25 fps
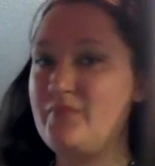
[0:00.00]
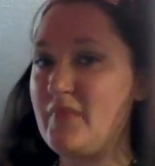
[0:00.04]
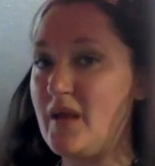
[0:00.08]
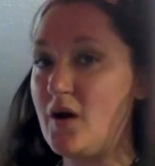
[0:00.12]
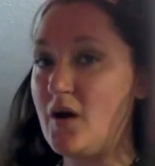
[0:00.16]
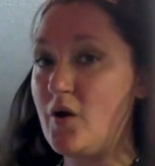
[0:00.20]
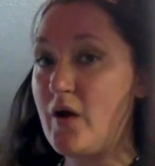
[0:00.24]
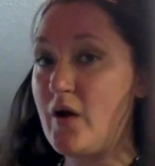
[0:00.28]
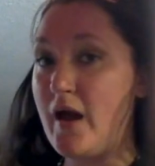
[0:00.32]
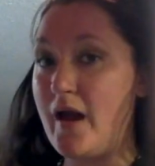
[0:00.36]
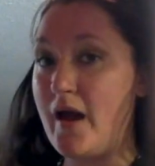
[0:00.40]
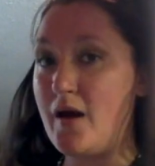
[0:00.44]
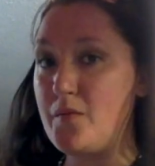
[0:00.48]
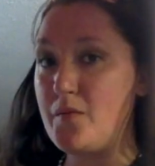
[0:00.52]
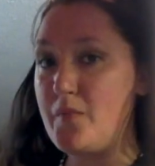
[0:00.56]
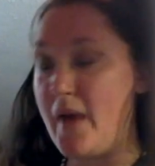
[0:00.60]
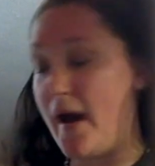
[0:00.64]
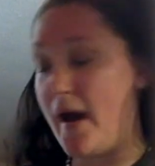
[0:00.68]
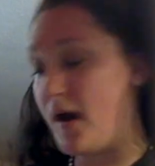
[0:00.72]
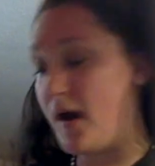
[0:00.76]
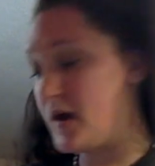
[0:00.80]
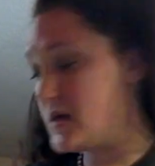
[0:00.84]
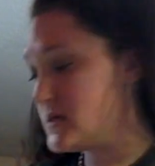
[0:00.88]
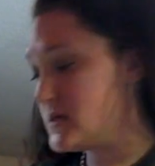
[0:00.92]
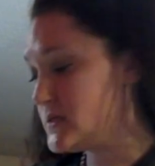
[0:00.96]
Okay, I'm
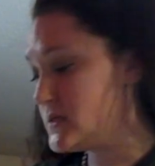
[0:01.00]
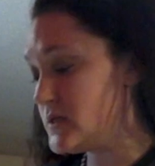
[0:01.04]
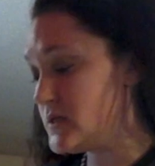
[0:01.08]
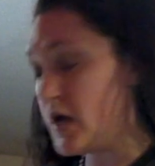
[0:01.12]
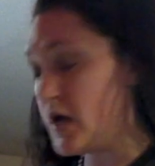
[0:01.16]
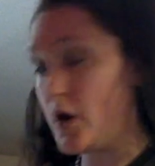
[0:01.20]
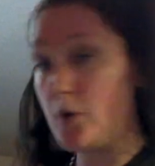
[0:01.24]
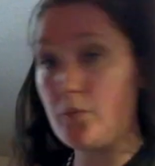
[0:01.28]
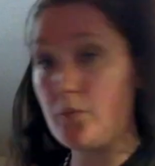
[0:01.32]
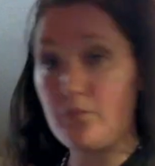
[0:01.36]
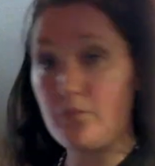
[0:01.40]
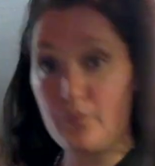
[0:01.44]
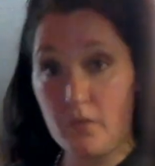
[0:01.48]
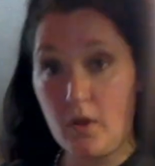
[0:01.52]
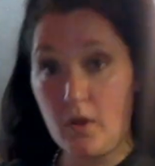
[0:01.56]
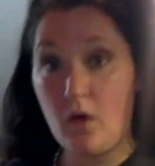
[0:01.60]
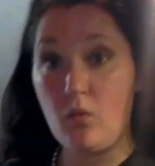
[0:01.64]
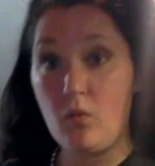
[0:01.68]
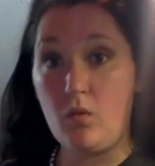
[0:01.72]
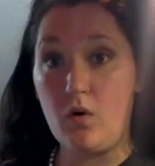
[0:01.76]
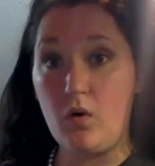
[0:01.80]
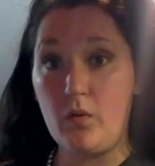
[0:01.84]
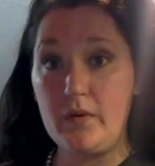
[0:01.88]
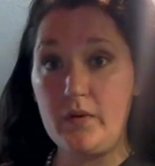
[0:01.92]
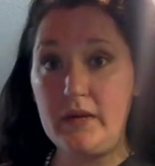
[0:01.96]
back. So,
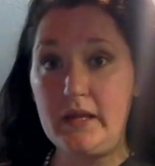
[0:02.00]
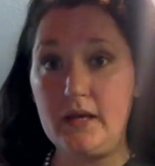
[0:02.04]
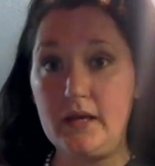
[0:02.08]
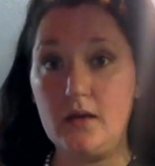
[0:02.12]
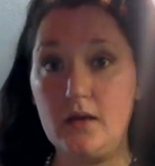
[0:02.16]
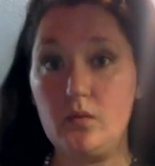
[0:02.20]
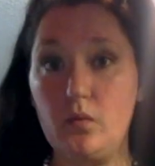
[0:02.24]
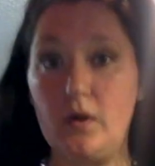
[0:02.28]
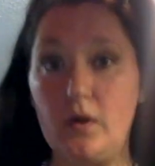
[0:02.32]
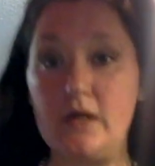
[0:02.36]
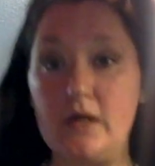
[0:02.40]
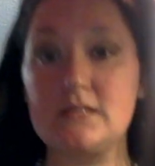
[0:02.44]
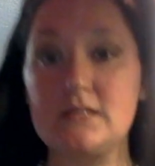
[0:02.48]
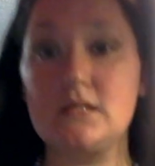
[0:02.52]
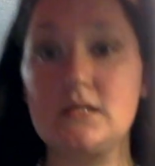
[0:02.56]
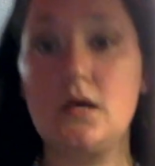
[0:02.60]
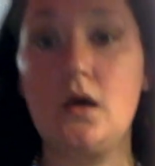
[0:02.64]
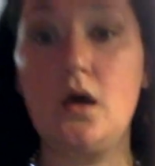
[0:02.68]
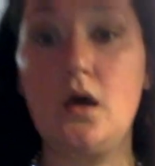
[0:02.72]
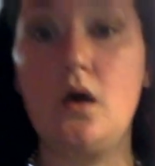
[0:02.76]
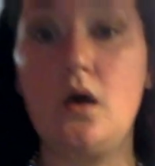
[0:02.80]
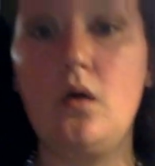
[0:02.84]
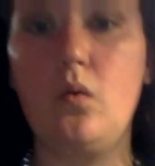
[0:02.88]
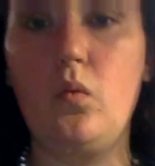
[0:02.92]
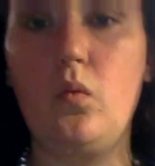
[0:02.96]
what we did was
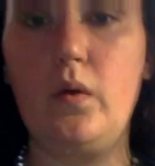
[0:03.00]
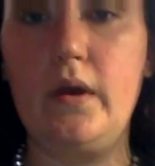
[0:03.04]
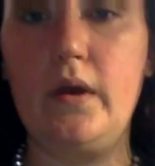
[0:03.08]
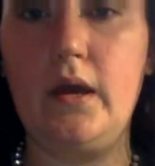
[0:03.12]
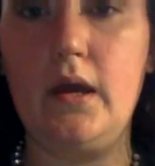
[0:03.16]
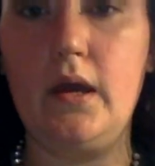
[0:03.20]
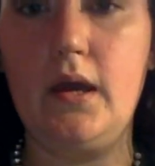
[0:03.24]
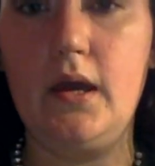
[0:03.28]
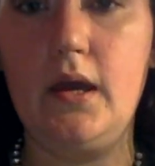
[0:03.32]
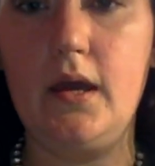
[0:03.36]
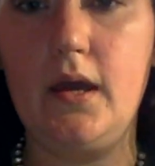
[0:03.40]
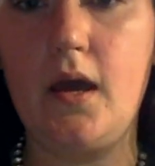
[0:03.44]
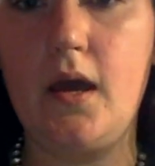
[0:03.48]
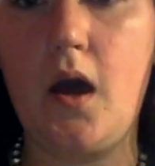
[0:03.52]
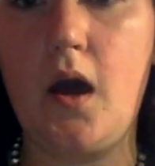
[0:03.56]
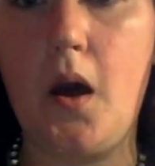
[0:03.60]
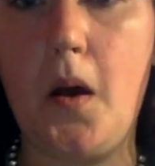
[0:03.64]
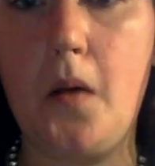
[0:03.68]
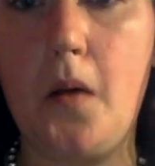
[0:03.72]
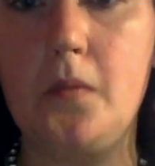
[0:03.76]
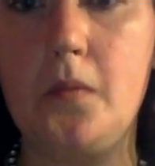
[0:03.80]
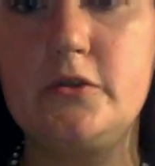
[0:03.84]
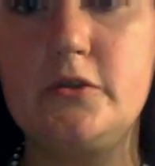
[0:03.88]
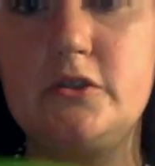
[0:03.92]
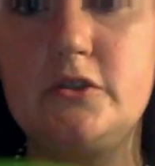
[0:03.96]
we
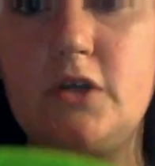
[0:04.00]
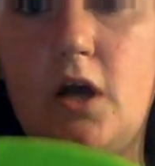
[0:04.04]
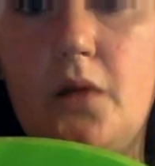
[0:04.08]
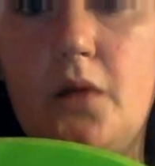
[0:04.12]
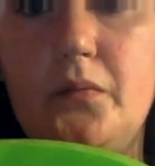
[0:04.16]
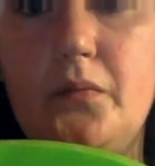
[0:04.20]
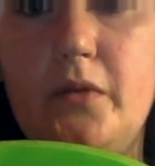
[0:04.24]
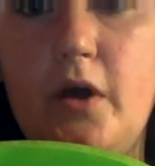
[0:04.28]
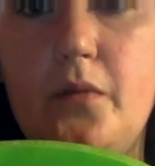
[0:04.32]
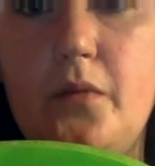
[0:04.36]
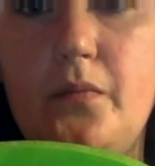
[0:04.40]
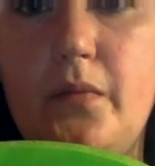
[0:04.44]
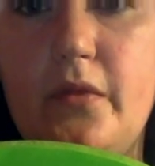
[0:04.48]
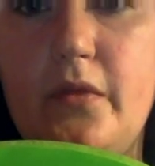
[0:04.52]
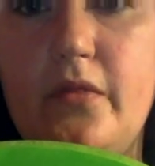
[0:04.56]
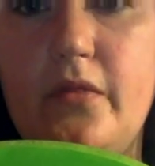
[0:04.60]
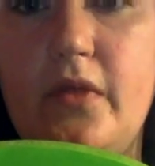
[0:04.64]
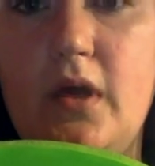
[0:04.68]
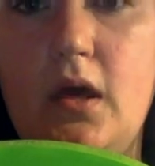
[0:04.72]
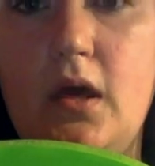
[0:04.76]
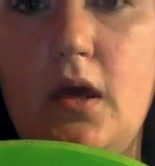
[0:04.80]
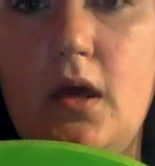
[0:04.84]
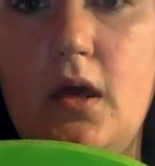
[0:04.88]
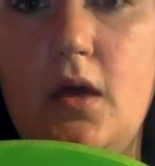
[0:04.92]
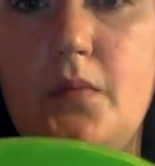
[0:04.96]
chopped up
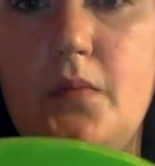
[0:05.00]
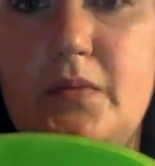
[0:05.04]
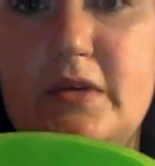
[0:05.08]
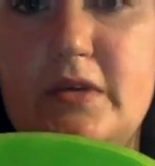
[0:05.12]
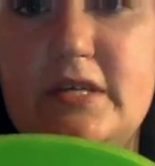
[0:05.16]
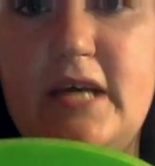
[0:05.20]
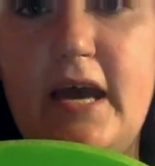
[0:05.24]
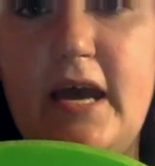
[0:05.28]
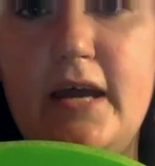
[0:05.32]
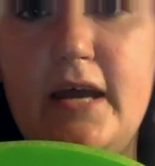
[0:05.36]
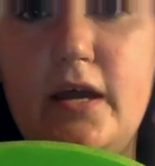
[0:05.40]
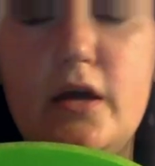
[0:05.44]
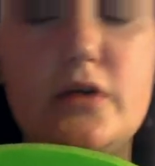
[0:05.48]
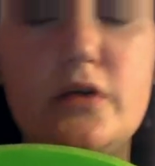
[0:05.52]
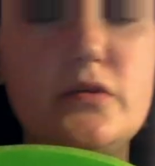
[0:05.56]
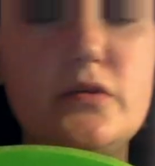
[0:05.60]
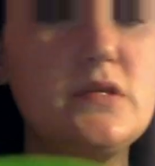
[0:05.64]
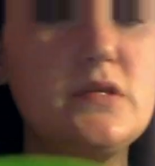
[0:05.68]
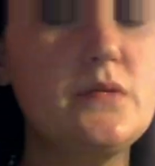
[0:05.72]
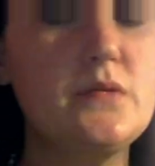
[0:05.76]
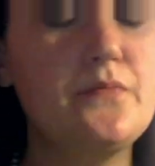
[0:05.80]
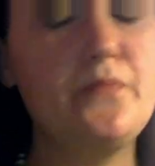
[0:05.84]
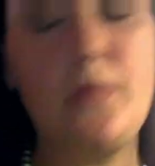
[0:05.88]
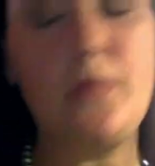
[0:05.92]
the potatoes